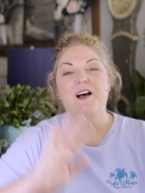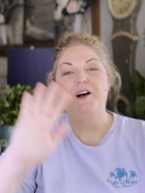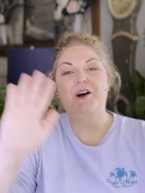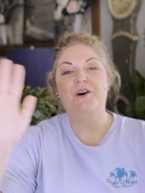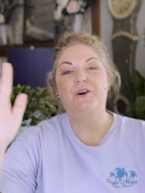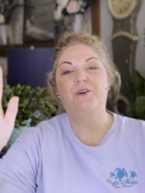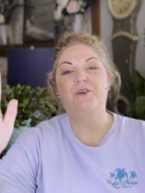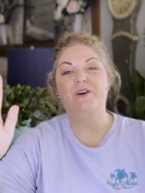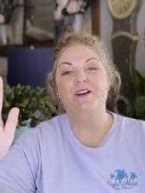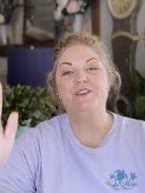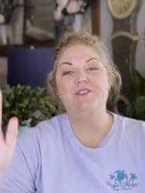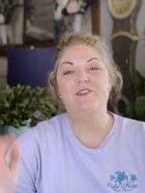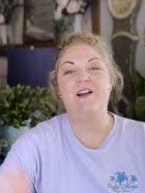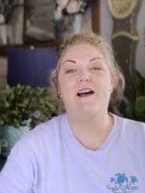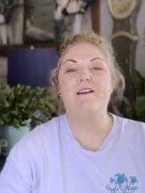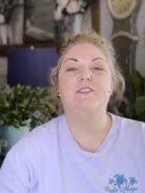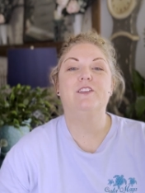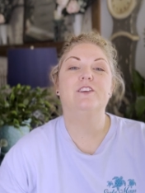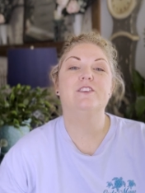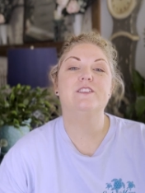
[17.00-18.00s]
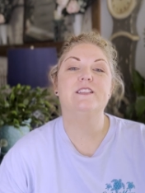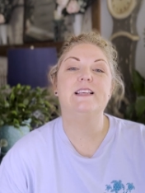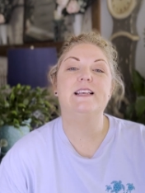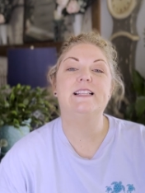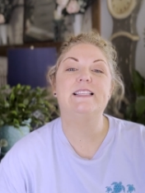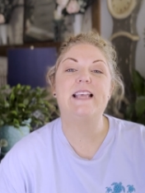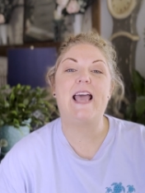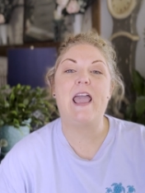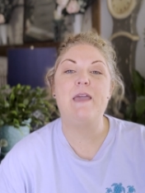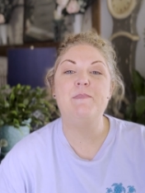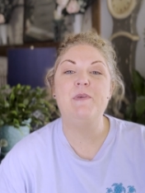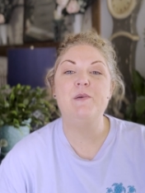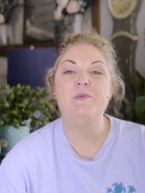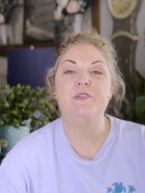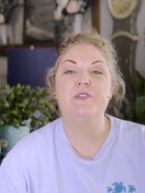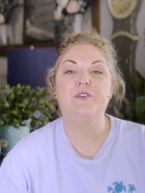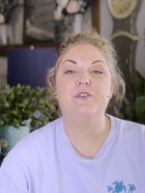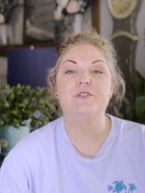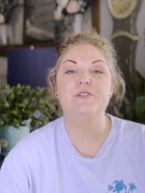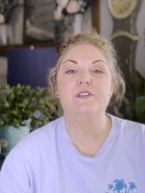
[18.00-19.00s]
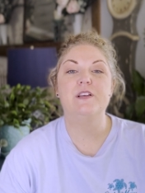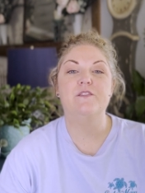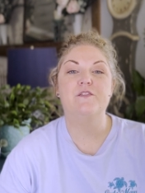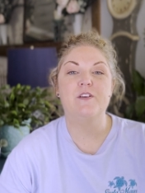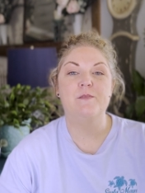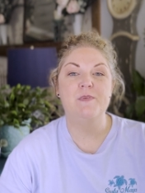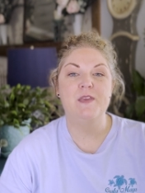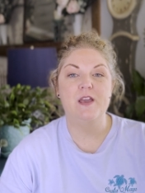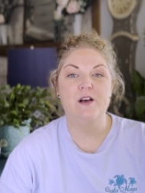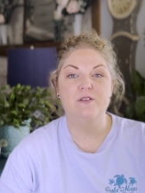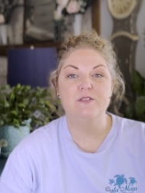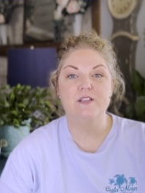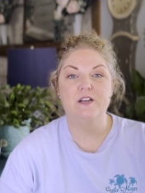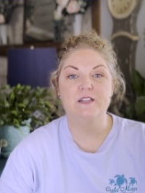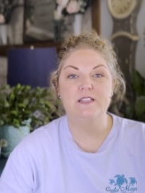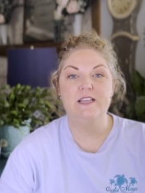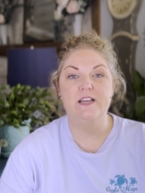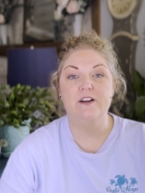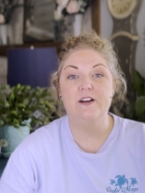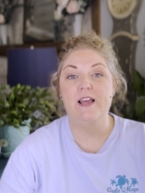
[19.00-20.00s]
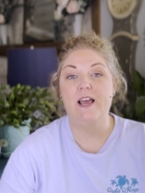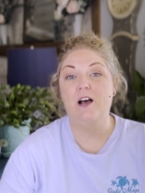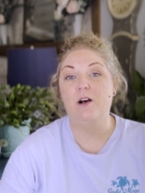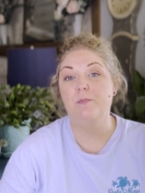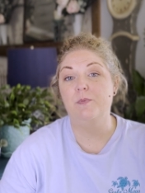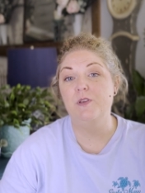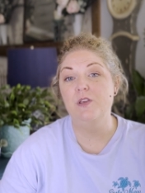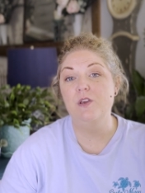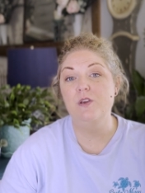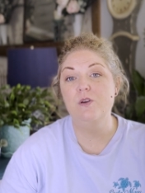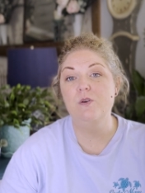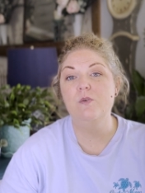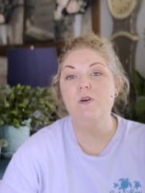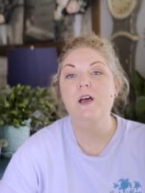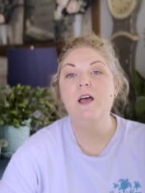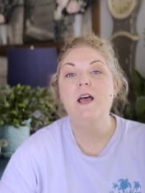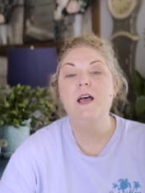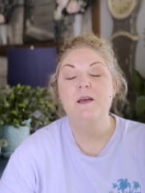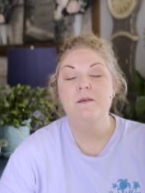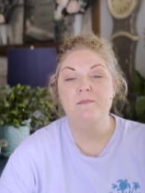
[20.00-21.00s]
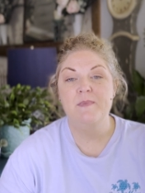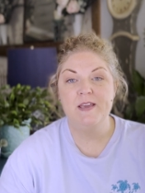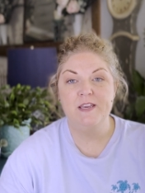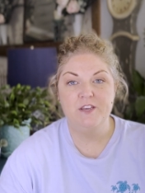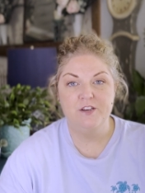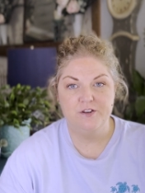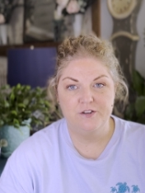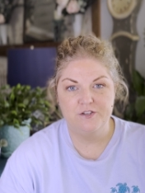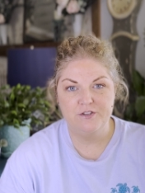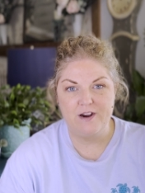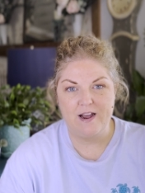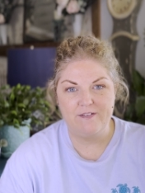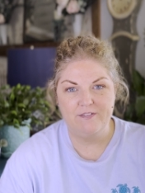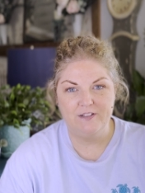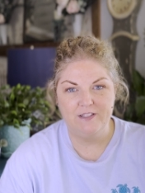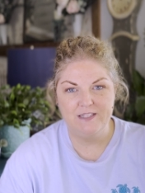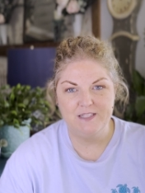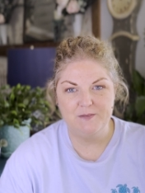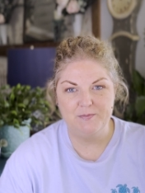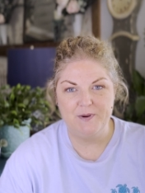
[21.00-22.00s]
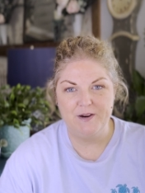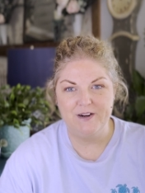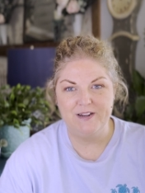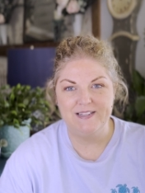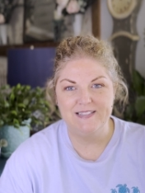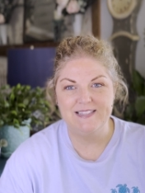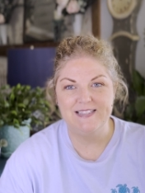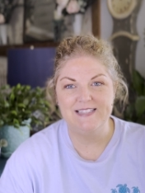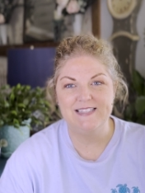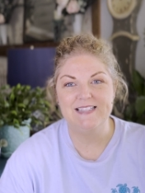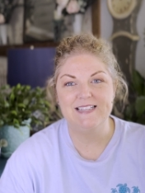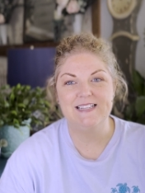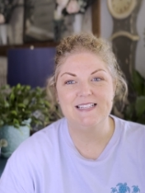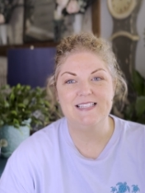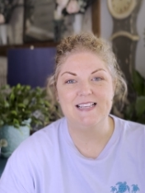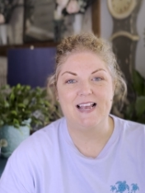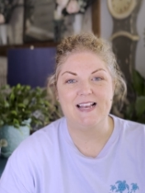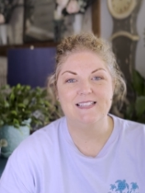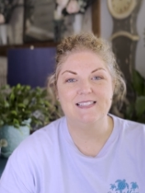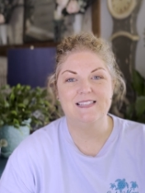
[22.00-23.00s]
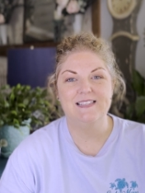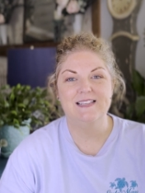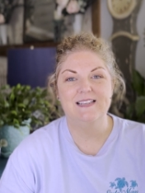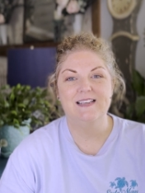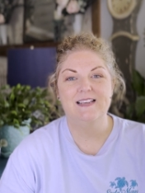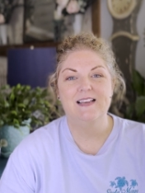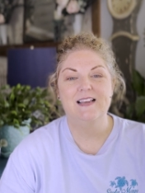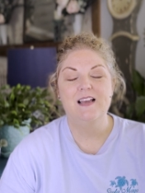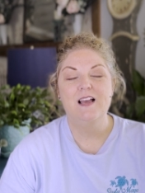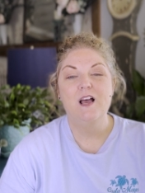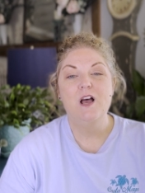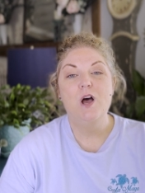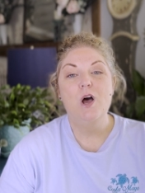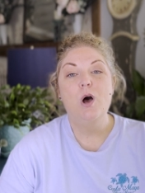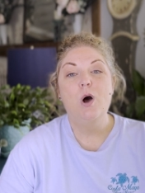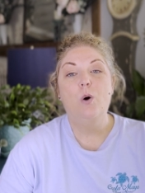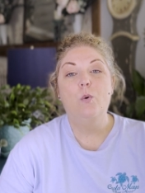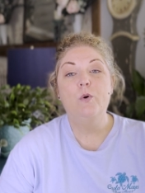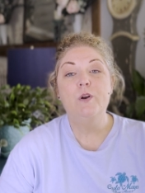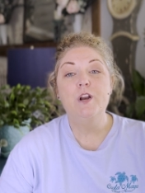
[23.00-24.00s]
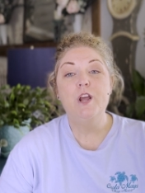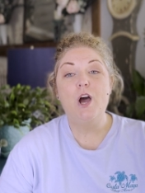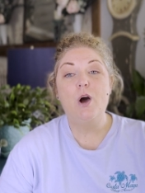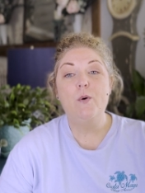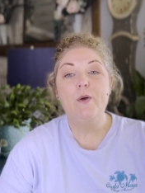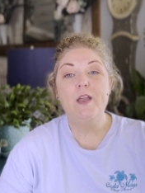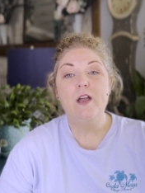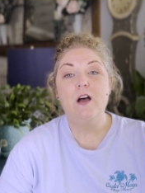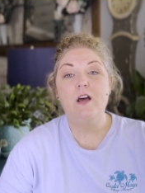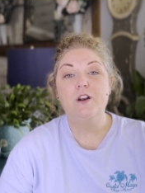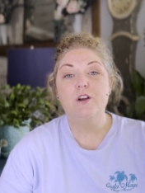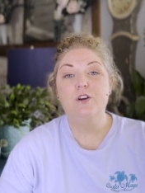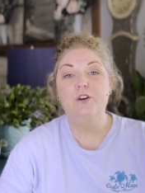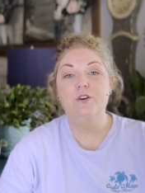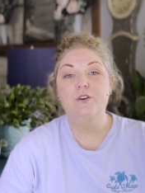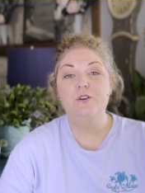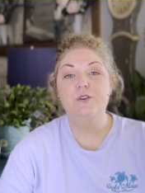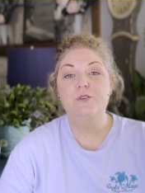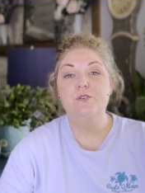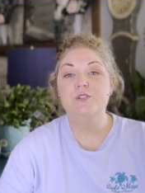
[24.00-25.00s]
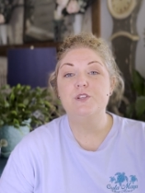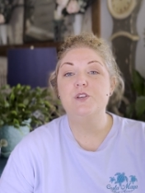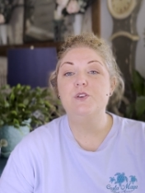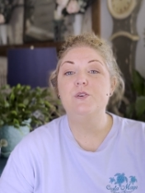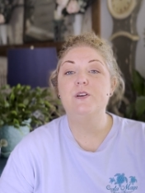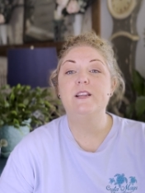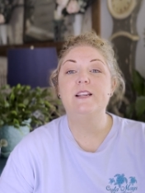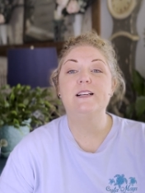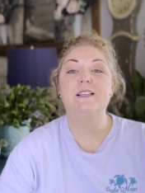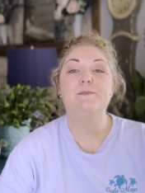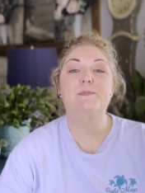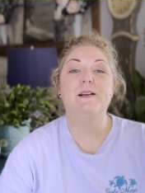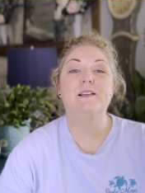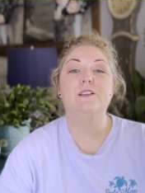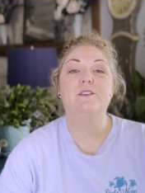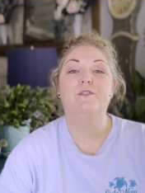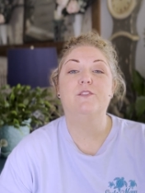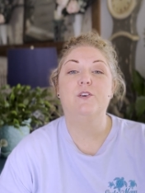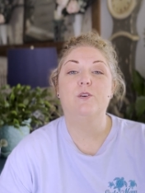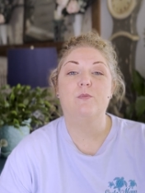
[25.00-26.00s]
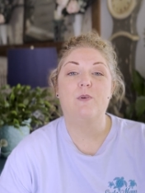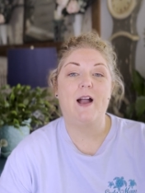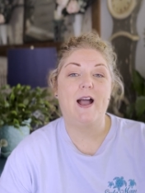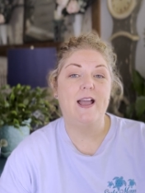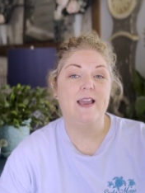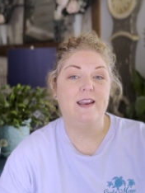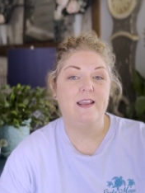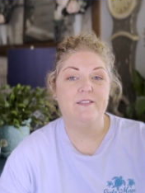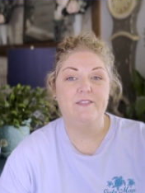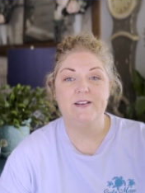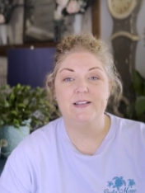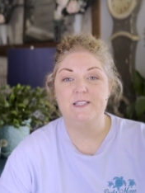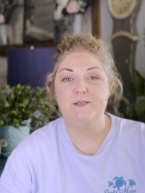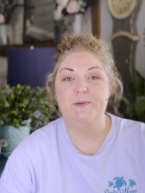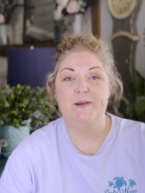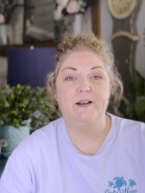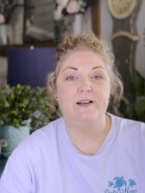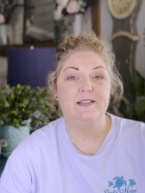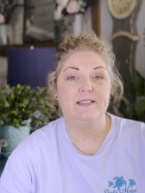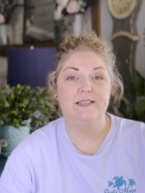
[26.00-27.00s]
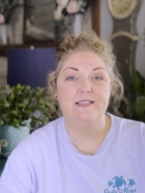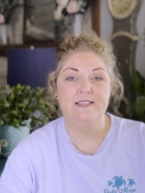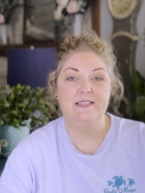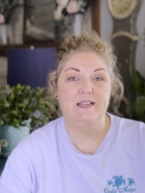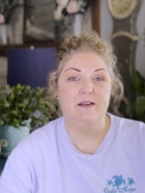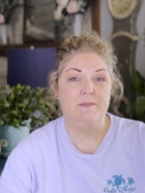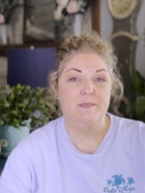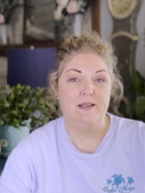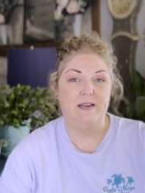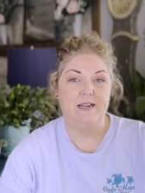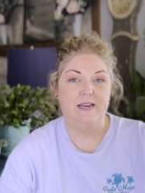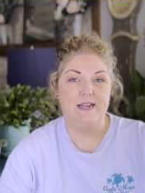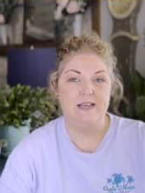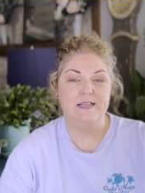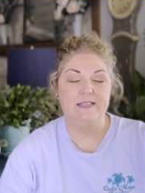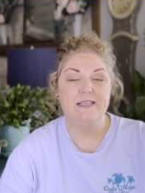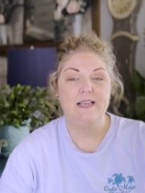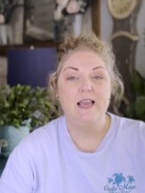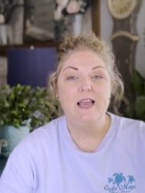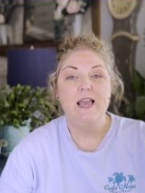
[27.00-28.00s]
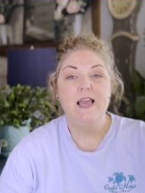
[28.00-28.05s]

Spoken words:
Ahoy travelers, it's Amy with Cruising from the Ozarks here to help you make your travel experience a success. When going on a cruise, you can expect a variety of experiences and amenities.